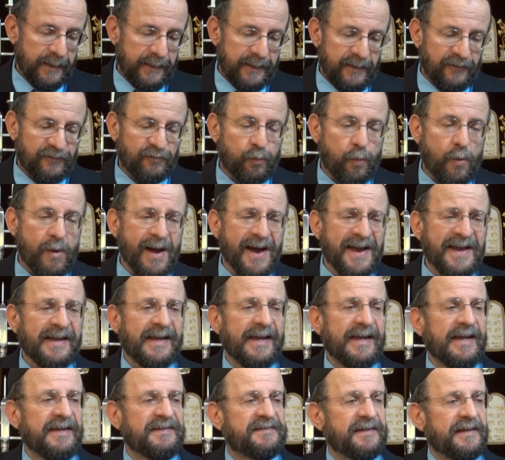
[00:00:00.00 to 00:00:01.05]
is why
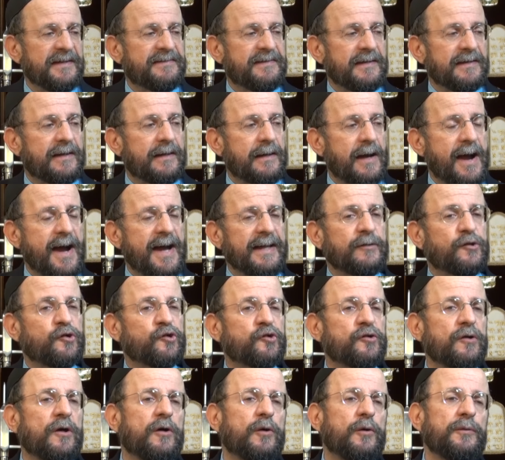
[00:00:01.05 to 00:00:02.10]
is it that God
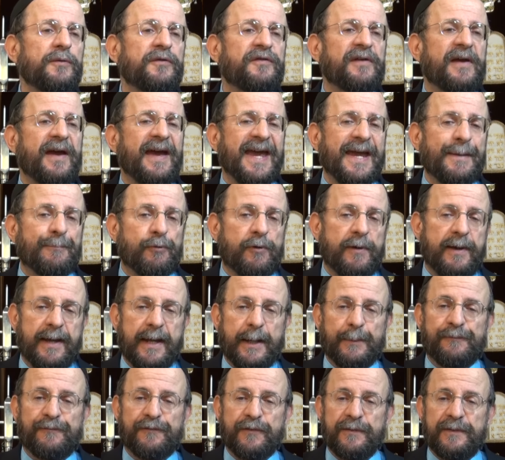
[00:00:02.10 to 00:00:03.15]
chose
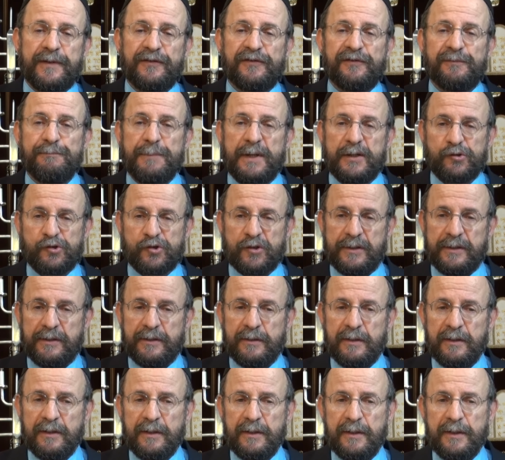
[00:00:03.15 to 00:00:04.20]
Abraham for this
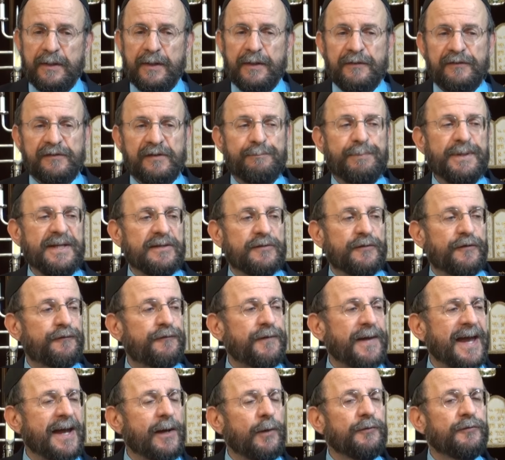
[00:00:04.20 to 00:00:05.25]
mission to be the
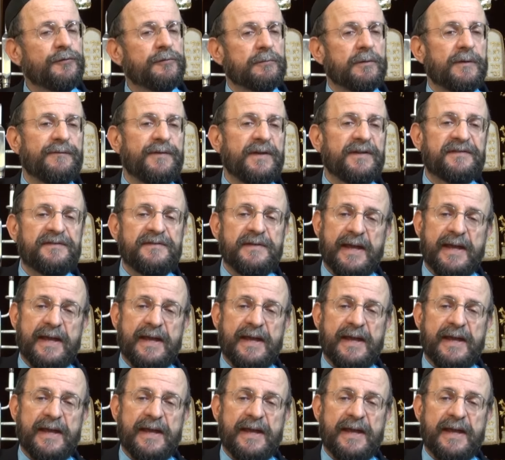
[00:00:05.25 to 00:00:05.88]
founder of this